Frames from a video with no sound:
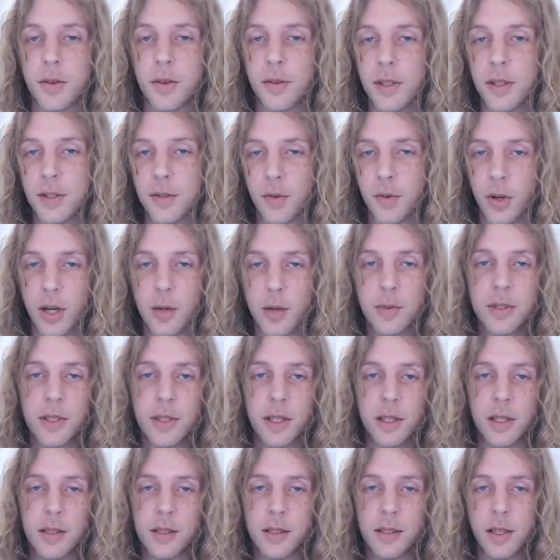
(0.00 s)
these frames
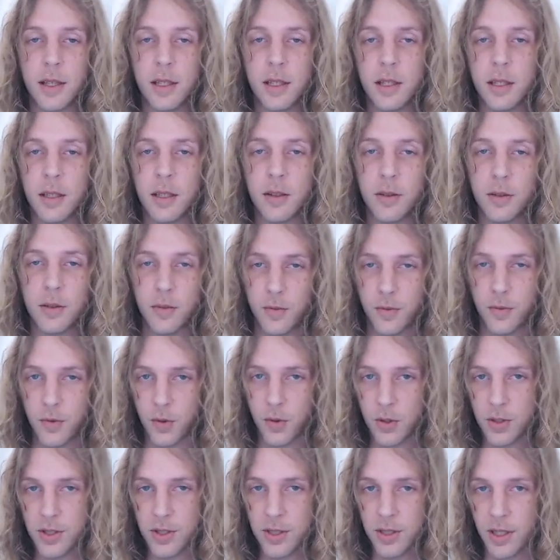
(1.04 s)
is the
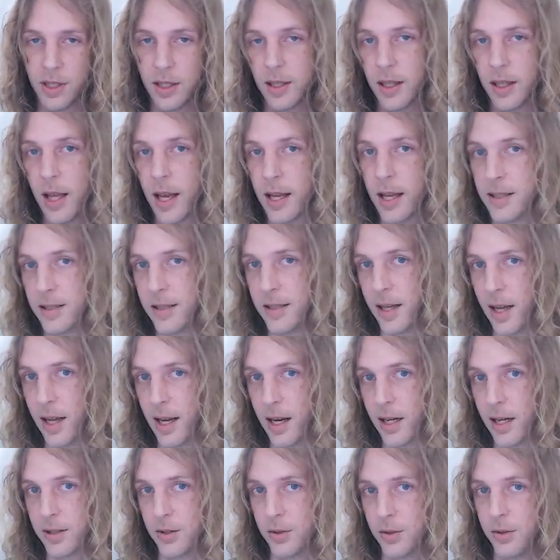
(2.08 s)
first and last
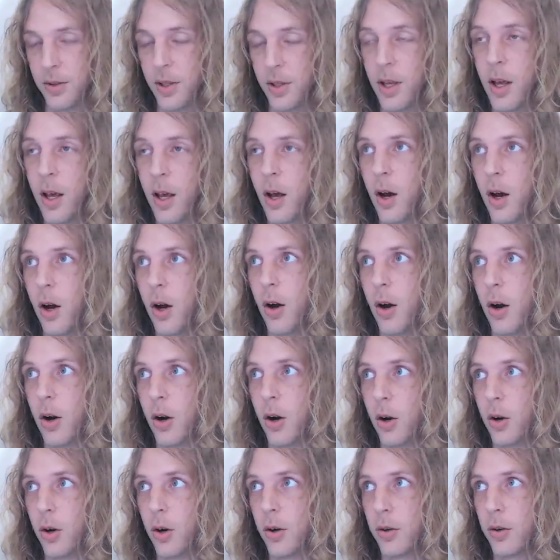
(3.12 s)
axle
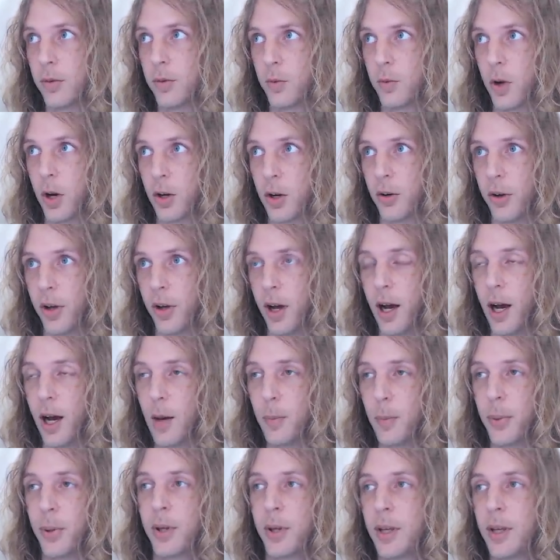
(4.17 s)
are rockered up